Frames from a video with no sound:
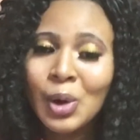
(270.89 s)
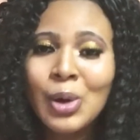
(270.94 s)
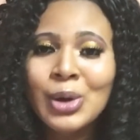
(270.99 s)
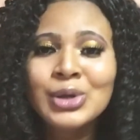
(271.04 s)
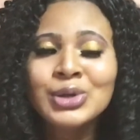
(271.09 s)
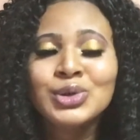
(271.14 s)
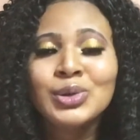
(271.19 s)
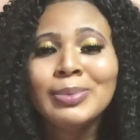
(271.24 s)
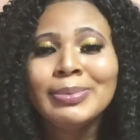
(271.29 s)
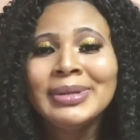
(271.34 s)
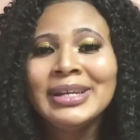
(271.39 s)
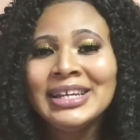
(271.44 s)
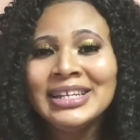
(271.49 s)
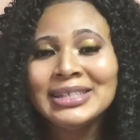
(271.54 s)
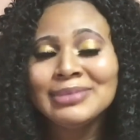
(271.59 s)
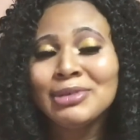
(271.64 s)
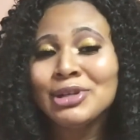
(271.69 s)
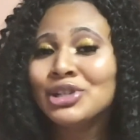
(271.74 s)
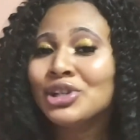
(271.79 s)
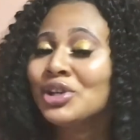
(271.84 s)
So please
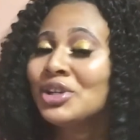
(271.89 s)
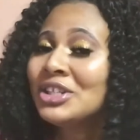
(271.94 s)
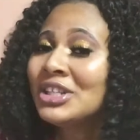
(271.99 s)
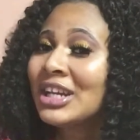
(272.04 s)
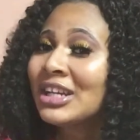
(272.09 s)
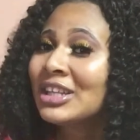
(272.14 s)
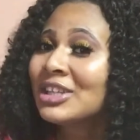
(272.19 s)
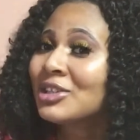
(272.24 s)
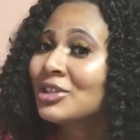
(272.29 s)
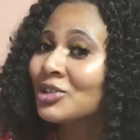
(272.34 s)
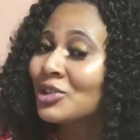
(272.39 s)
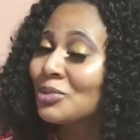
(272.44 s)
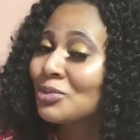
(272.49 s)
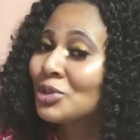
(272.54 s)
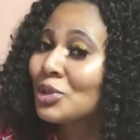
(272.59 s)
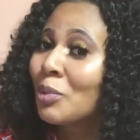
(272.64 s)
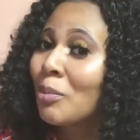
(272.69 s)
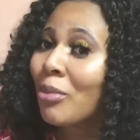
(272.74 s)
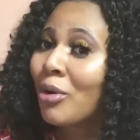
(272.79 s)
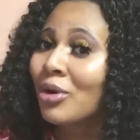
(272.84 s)
make sure you check the
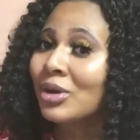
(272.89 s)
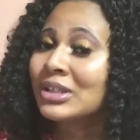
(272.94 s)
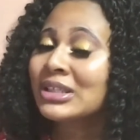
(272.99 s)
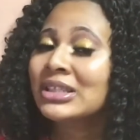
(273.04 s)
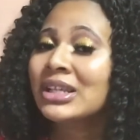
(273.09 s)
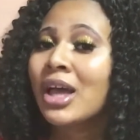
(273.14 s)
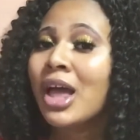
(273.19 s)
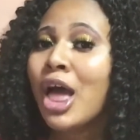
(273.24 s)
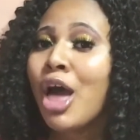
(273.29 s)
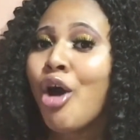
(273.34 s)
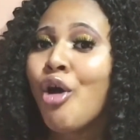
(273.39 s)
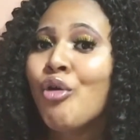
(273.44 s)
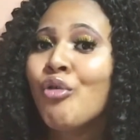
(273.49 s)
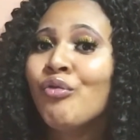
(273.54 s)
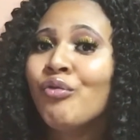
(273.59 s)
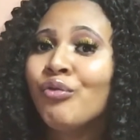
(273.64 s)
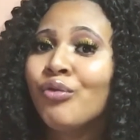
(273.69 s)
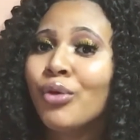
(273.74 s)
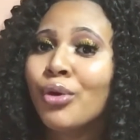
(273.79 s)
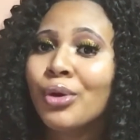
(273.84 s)
description box
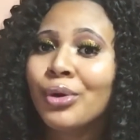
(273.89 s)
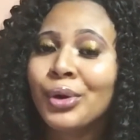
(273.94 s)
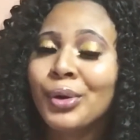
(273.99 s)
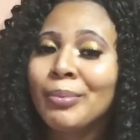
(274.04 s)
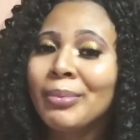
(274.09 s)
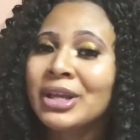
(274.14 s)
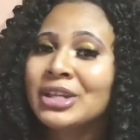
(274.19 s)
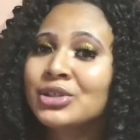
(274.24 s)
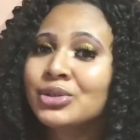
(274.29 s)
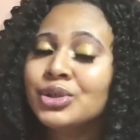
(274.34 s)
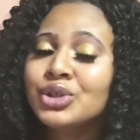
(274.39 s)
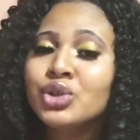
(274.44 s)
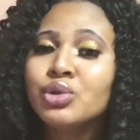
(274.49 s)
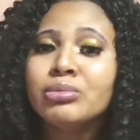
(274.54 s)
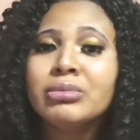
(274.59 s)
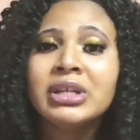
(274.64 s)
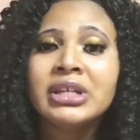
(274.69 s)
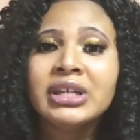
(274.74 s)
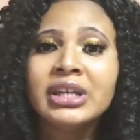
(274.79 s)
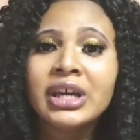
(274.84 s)
for my social
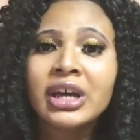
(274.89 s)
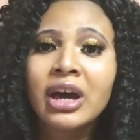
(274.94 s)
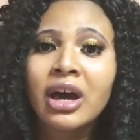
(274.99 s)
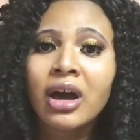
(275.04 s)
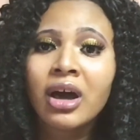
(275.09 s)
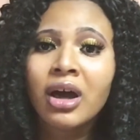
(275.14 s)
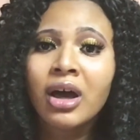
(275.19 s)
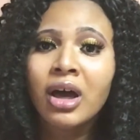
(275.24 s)
media.